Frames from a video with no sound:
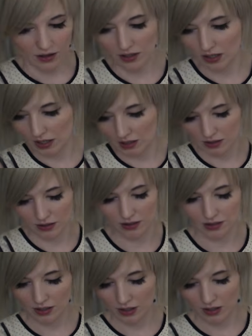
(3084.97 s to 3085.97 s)

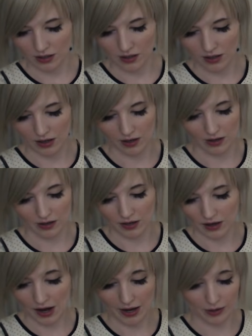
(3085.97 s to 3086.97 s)
is,
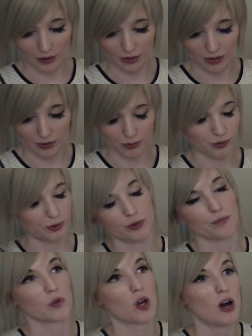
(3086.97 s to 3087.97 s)
I know, used
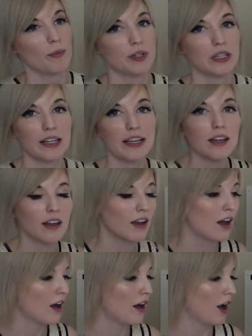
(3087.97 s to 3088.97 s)
commonly
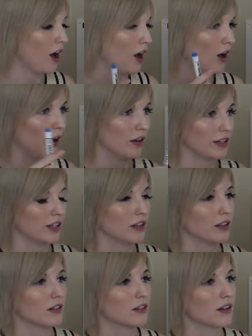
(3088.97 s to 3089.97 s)

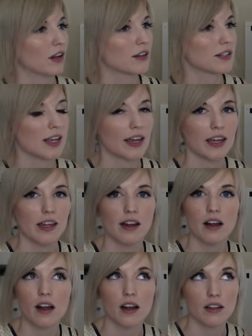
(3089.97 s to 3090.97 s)
in, say,
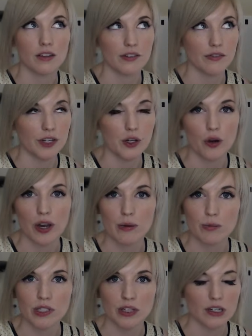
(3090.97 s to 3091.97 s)
the video game
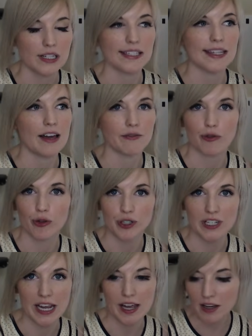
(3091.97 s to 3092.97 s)
series Left 4
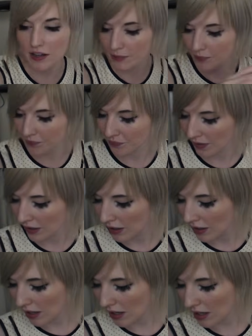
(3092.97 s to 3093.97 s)
Dead,
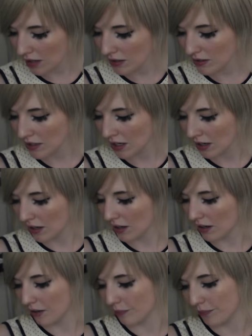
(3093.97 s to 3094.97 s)
and
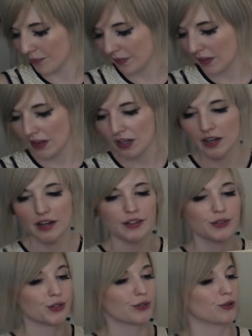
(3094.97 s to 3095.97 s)
it
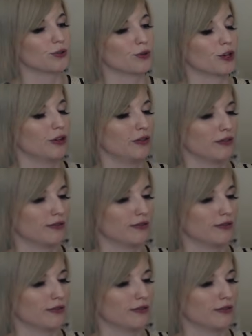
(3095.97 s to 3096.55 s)
is sort of